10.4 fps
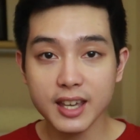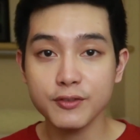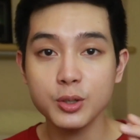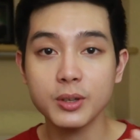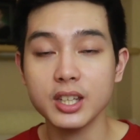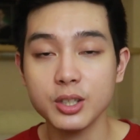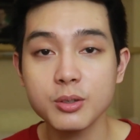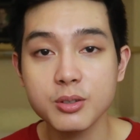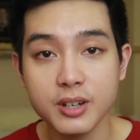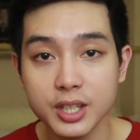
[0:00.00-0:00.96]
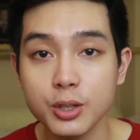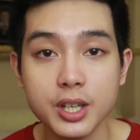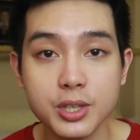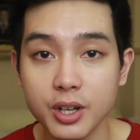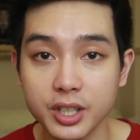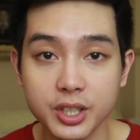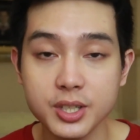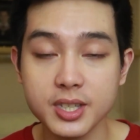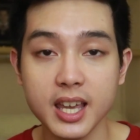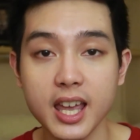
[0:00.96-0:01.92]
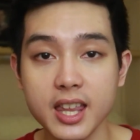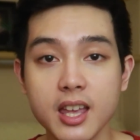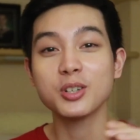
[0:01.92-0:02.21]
if you can use retinoids on your skin,